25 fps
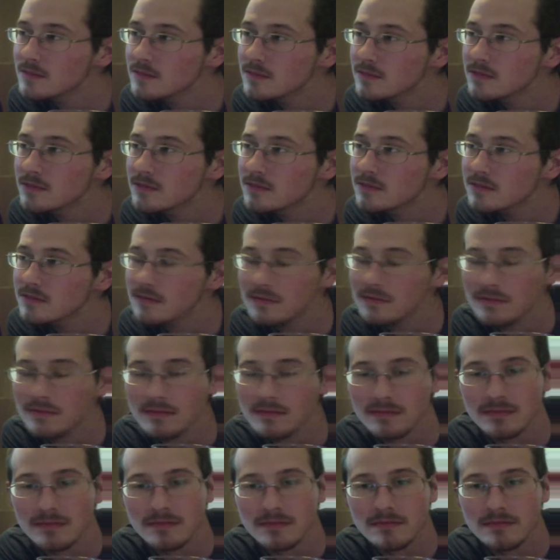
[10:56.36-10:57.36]

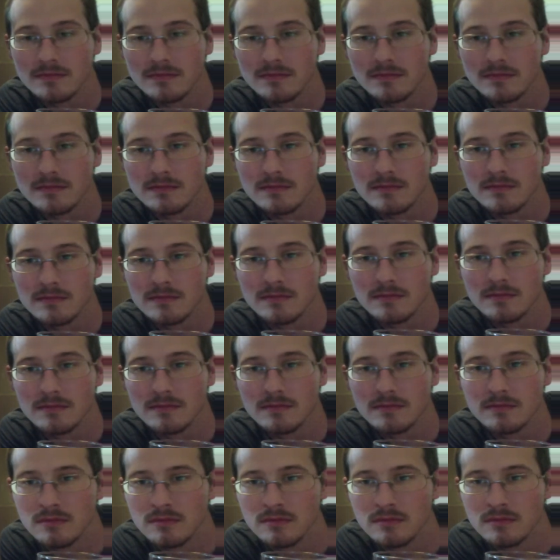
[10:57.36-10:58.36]

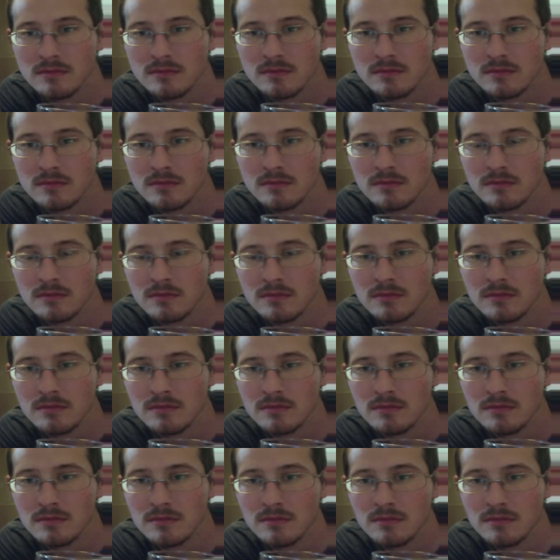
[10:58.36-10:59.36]

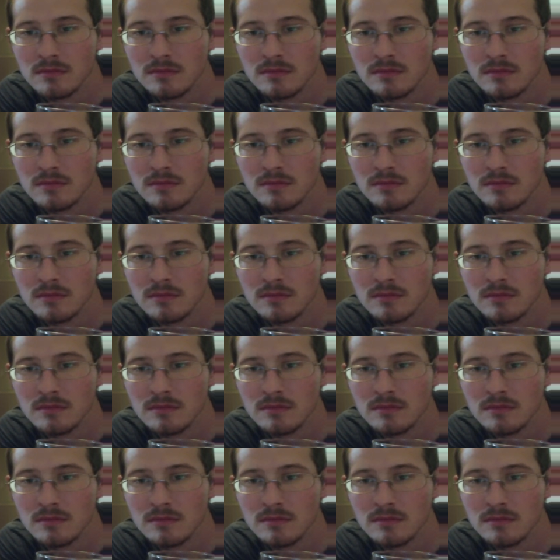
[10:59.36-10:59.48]
The person shown says nothing.